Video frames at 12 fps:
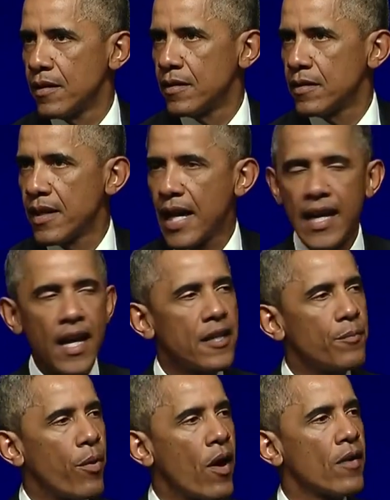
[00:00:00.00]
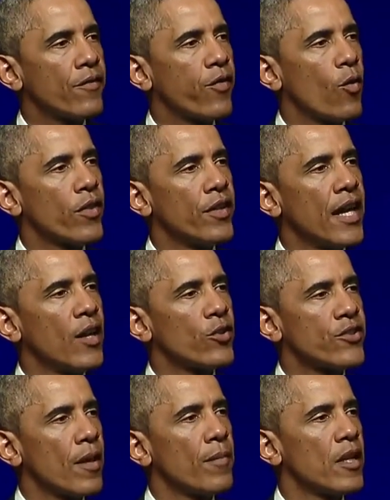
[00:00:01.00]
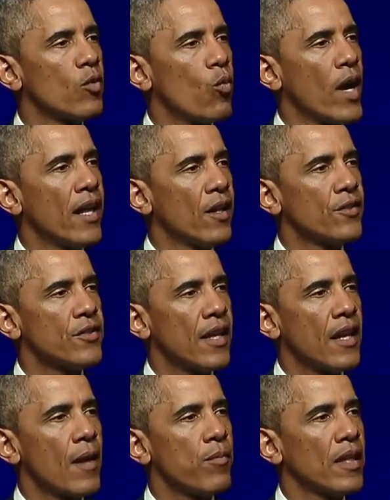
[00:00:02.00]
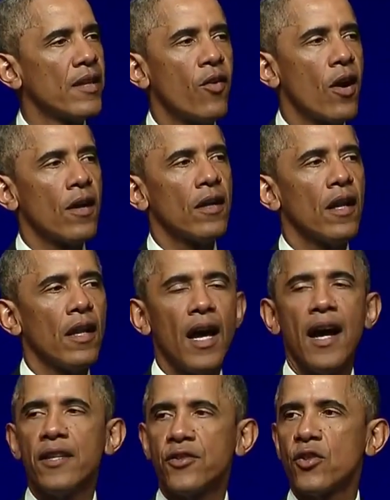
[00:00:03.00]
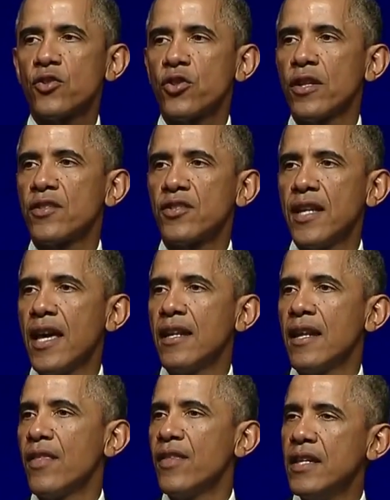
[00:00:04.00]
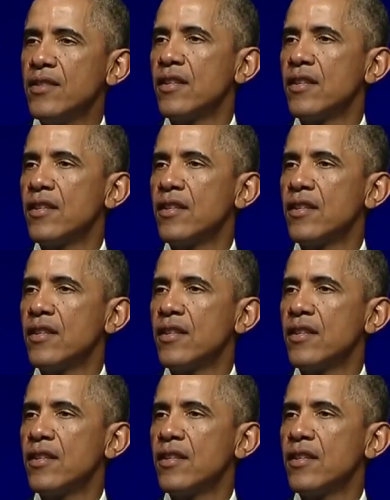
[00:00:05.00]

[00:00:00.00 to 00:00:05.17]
Tonight, I depart for the NATO summit in Wales, and I believe our alliance should extend these